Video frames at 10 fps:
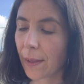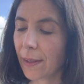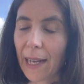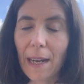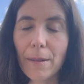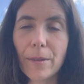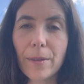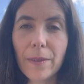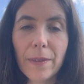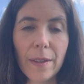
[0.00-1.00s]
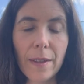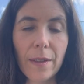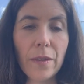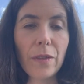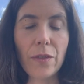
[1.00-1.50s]
and Harold
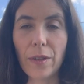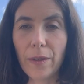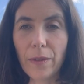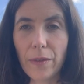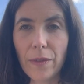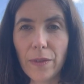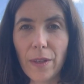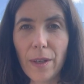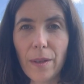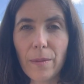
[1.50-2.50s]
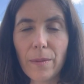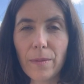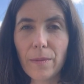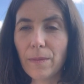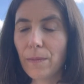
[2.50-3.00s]
struggles to know
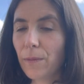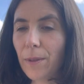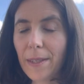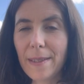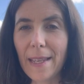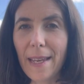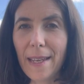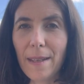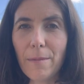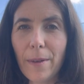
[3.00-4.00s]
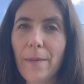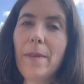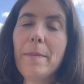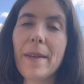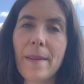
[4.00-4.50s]
what to say. One of
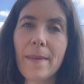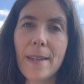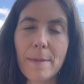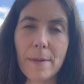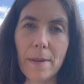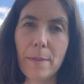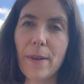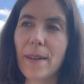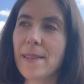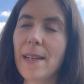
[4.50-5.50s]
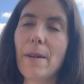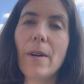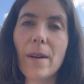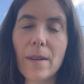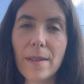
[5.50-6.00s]
the big themes of the book is how
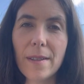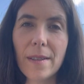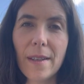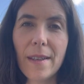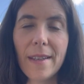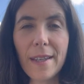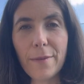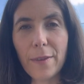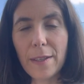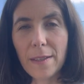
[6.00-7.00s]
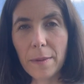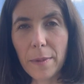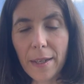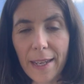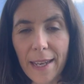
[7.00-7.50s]
hard he finds
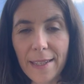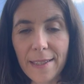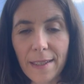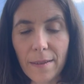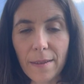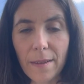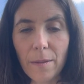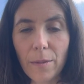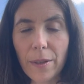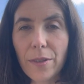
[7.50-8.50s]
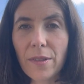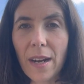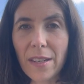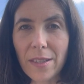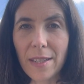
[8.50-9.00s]
communicating, and what a
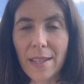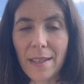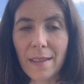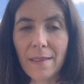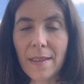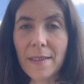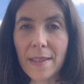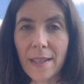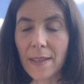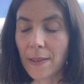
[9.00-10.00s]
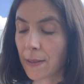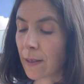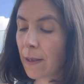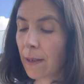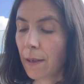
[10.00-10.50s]
tragedy this is
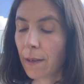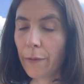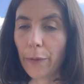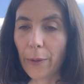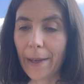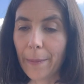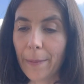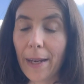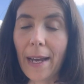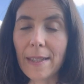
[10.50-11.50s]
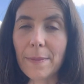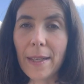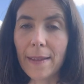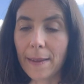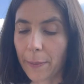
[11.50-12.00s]
for him and has
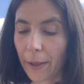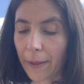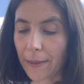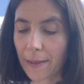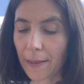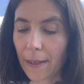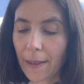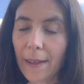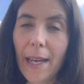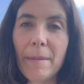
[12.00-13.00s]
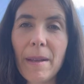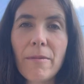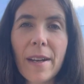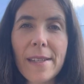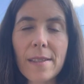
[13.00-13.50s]
been in the past. And he
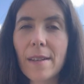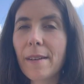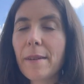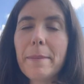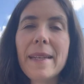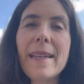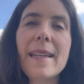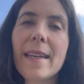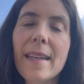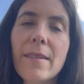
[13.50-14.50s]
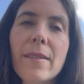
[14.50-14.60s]
writes a kind of completely